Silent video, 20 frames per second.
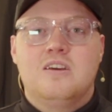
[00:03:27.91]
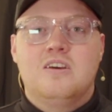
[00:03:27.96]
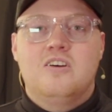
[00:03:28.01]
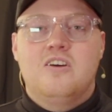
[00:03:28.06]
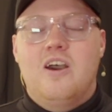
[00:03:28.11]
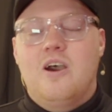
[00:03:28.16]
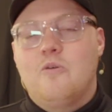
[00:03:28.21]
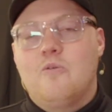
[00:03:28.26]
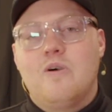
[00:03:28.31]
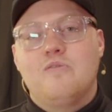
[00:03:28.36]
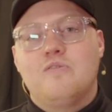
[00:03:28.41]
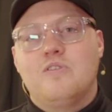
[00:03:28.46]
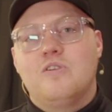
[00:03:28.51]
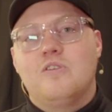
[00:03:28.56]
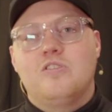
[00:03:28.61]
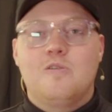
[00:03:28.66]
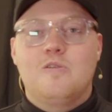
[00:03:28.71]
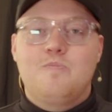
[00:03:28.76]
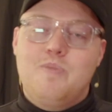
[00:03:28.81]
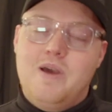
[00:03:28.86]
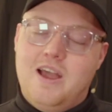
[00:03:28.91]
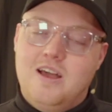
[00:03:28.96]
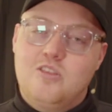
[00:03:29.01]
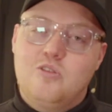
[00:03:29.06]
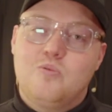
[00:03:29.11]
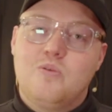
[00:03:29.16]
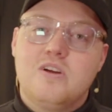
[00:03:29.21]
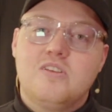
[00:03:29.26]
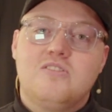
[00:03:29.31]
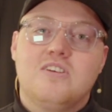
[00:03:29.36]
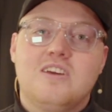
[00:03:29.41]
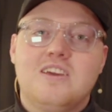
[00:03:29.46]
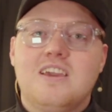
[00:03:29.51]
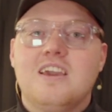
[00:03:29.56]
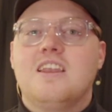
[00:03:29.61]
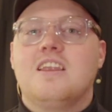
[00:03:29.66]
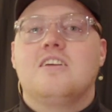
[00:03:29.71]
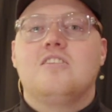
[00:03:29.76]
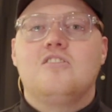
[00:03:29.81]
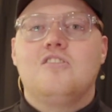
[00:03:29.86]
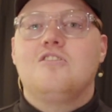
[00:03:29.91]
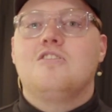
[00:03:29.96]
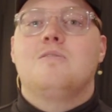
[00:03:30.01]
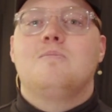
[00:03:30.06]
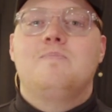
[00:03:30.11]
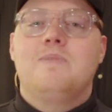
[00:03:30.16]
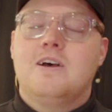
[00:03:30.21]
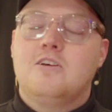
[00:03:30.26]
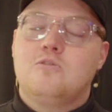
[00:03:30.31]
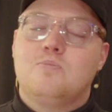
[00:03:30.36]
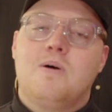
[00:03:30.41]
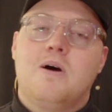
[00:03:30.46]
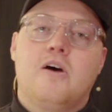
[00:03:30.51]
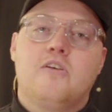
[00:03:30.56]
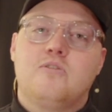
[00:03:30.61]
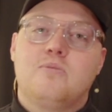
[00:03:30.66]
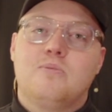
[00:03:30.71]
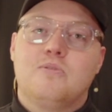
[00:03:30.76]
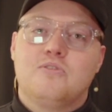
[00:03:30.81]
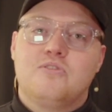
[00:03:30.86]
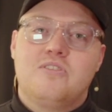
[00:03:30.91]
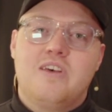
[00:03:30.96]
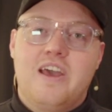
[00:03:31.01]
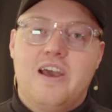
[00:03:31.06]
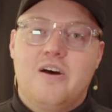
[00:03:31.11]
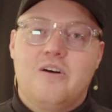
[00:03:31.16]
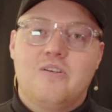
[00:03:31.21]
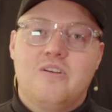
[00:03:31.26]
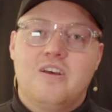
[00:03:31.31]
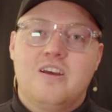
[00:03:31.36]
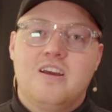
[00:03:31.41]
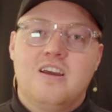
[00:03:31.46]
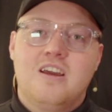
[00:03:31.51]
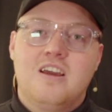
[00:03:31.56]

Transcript: However, the pathway to getting to the best possible sound